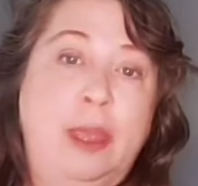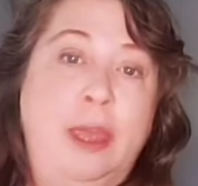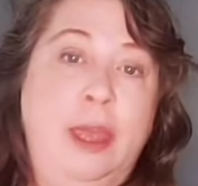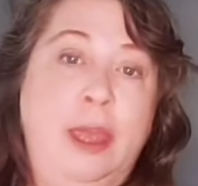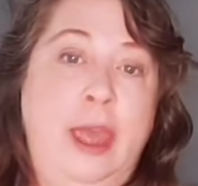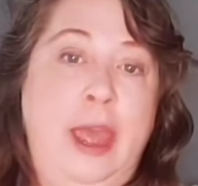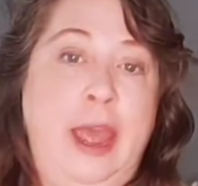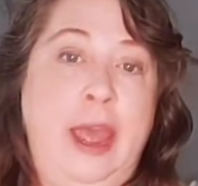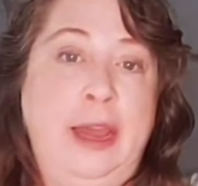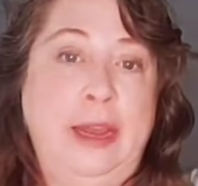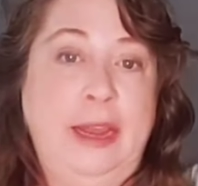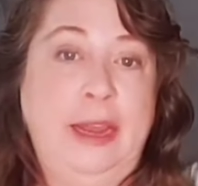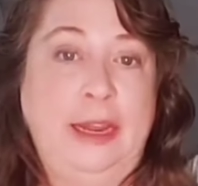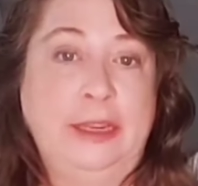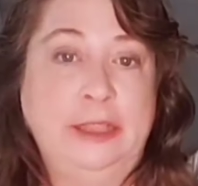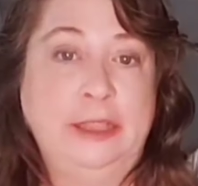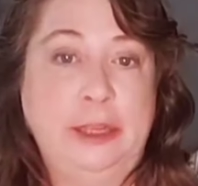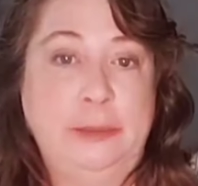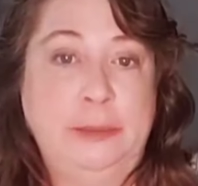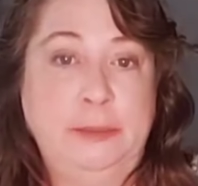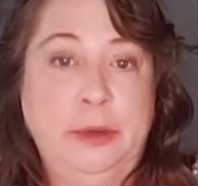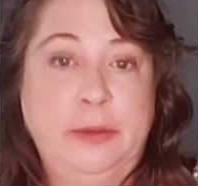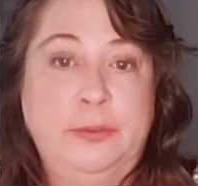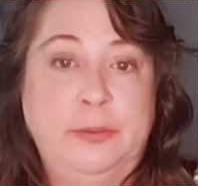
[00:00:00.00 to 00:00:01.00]
And
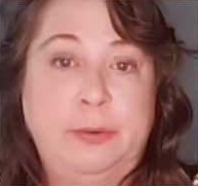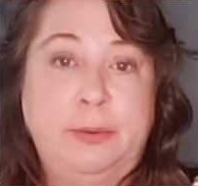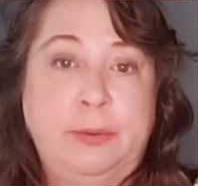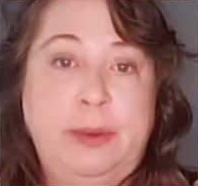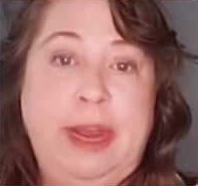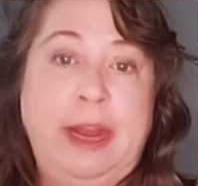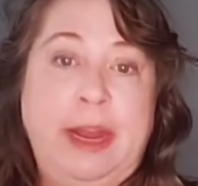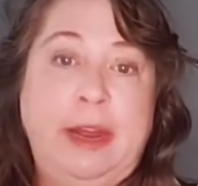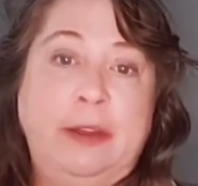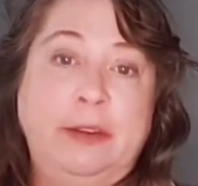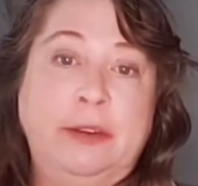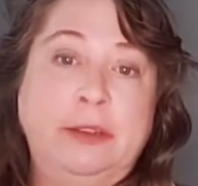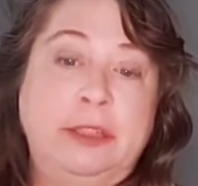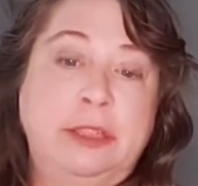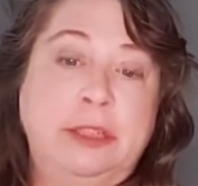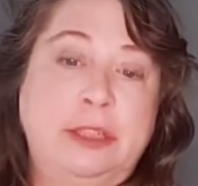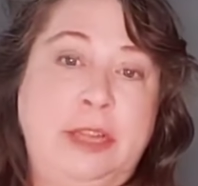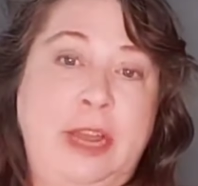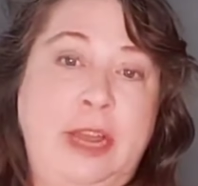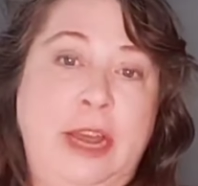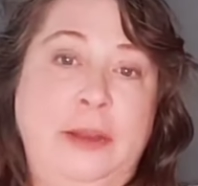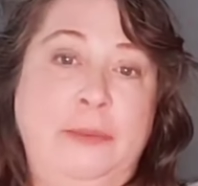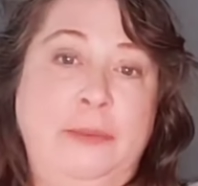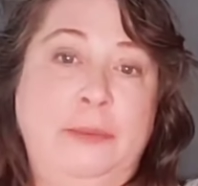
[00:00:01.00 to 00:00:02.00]
as you move around,
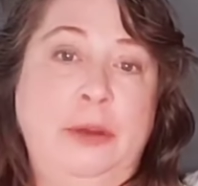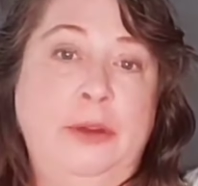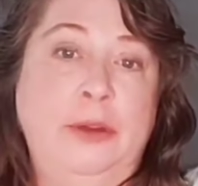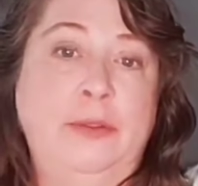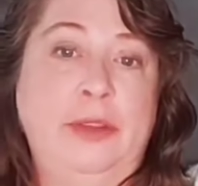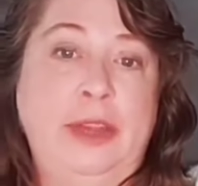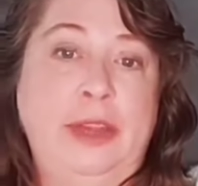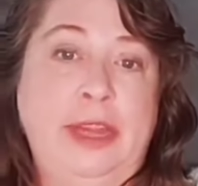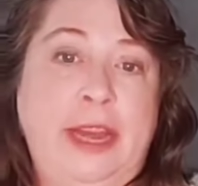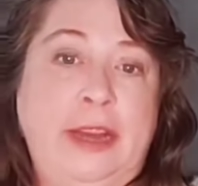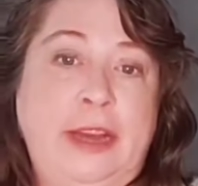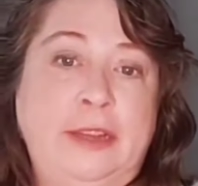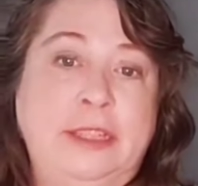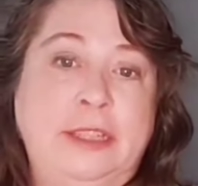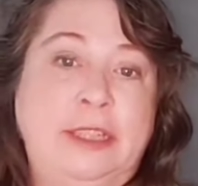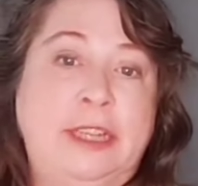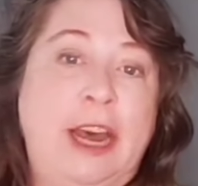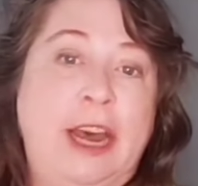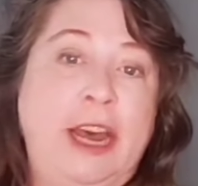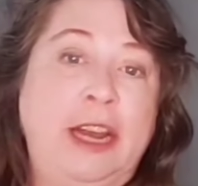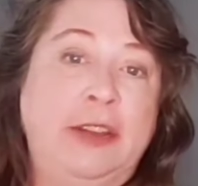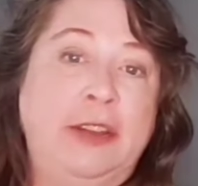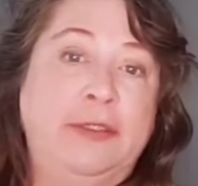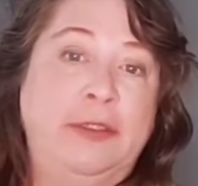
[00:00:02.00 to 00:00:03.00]
just kind of move to the
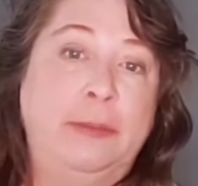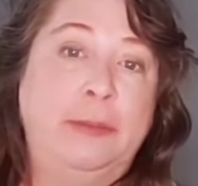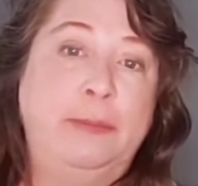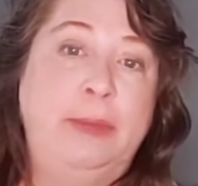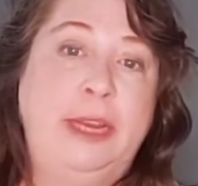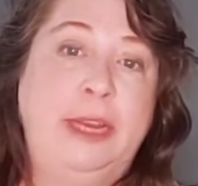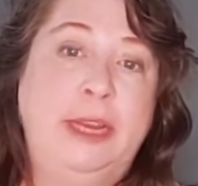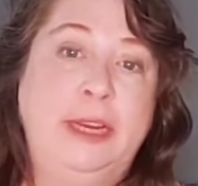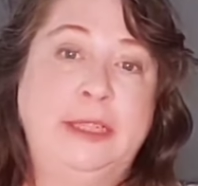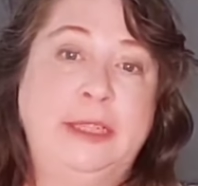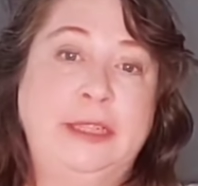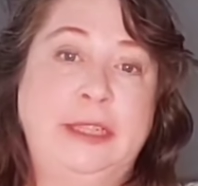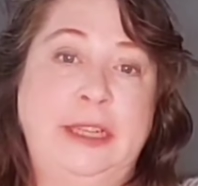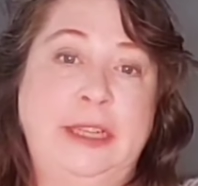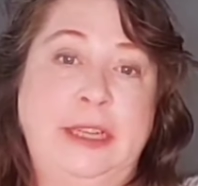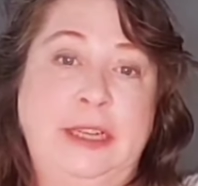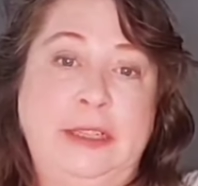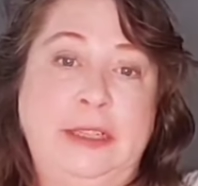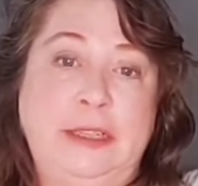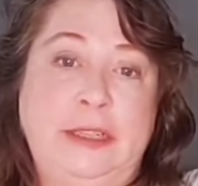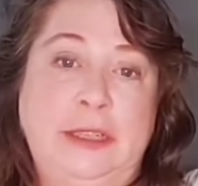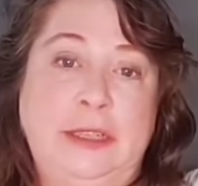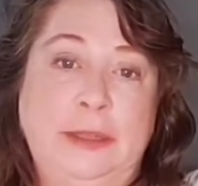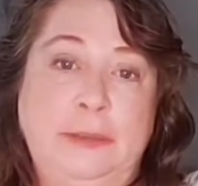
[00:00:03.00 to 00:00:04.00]
outside of it because
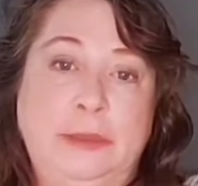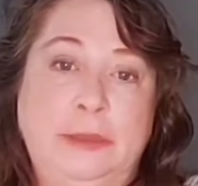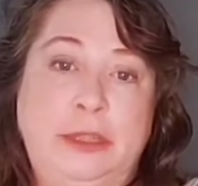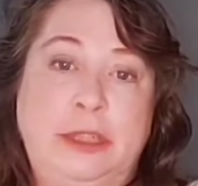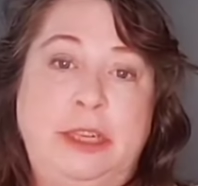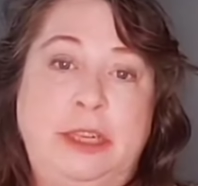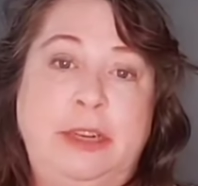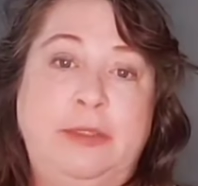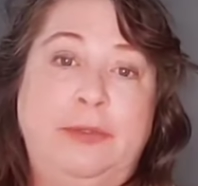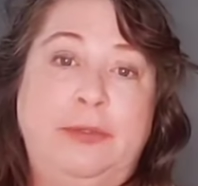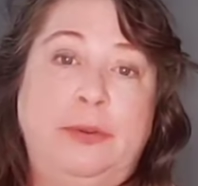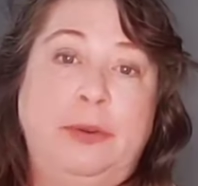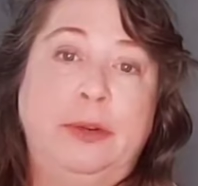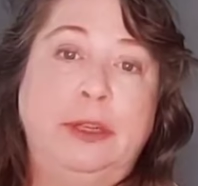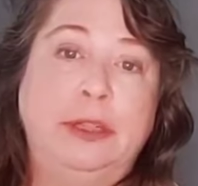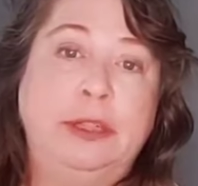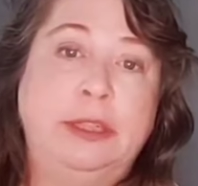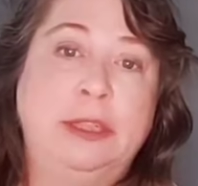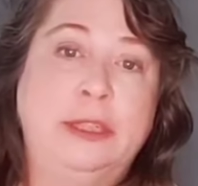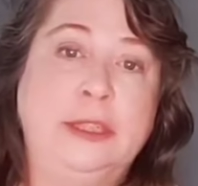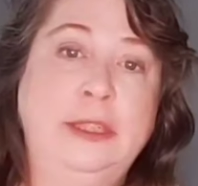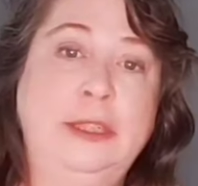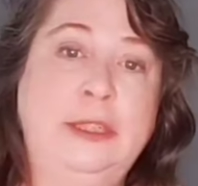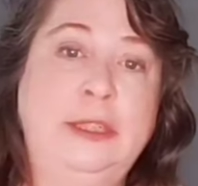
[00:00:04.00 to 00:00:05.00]
then some G
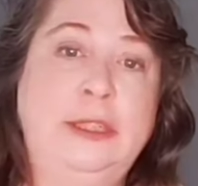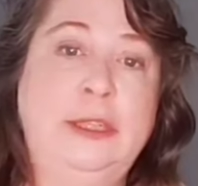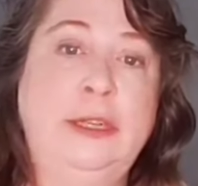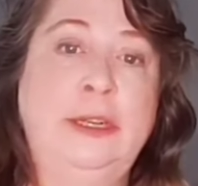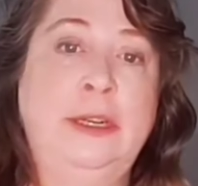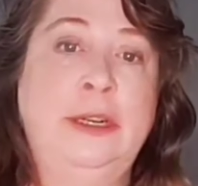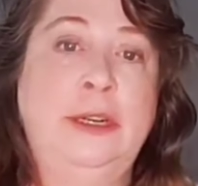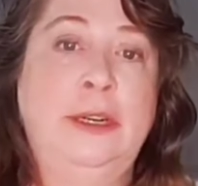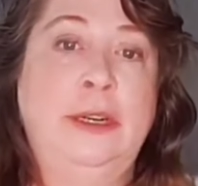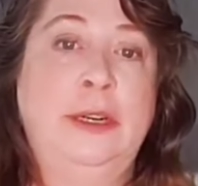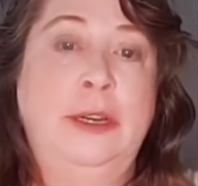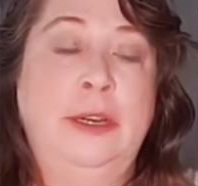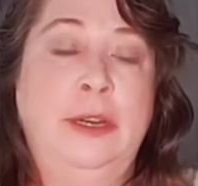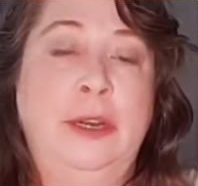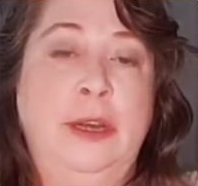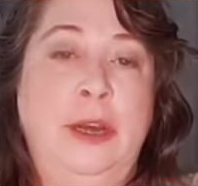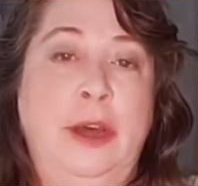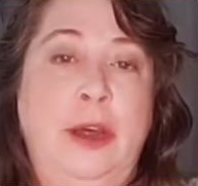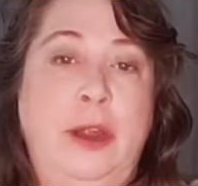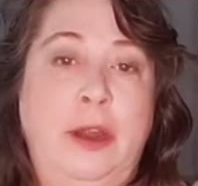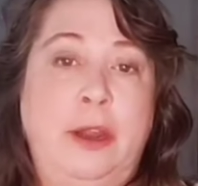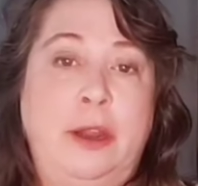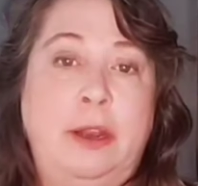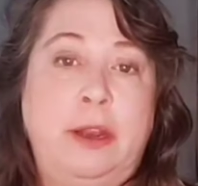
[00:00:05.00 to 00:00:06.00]
forces
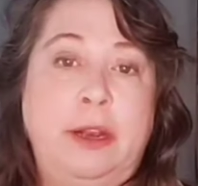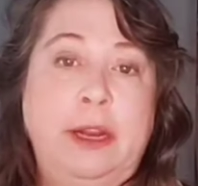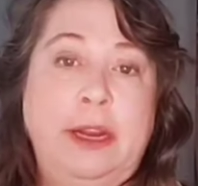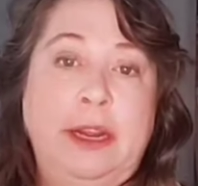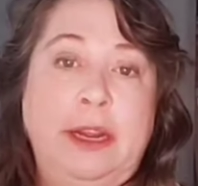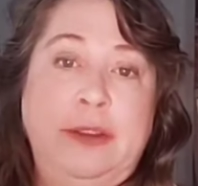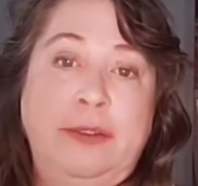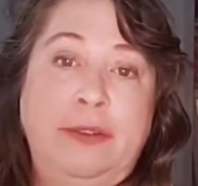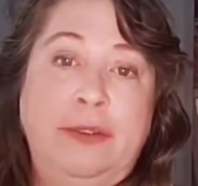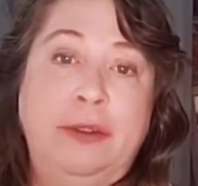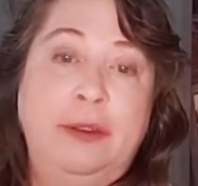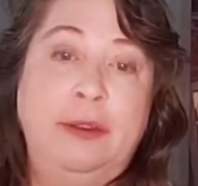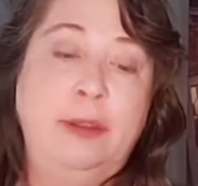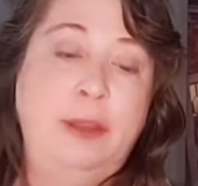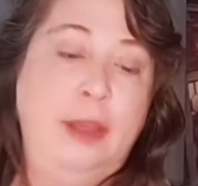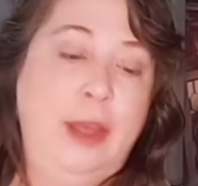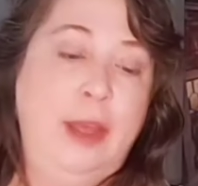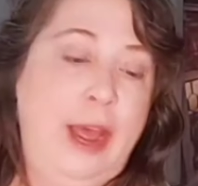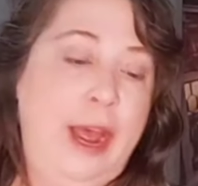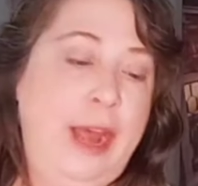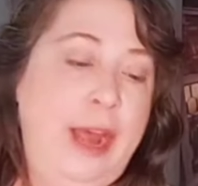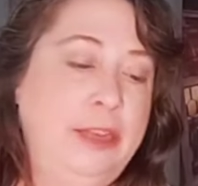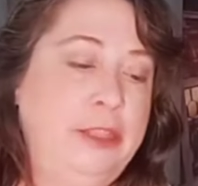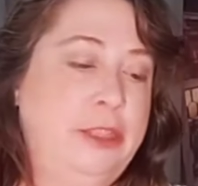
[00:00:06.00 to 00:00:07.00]
are in
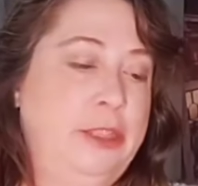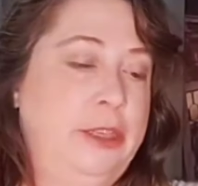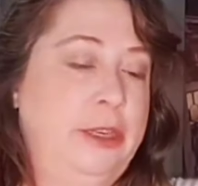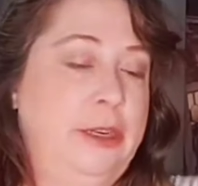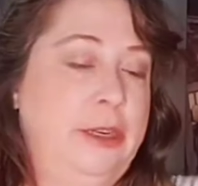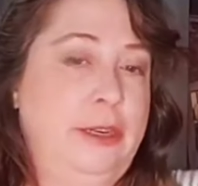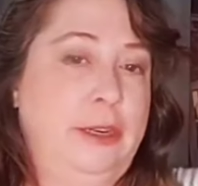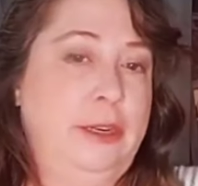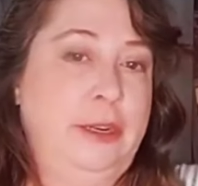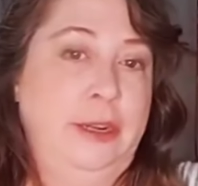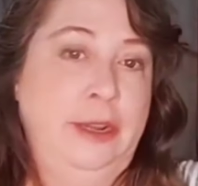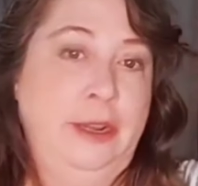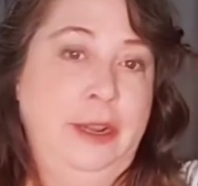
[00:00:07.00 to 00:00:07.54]
action.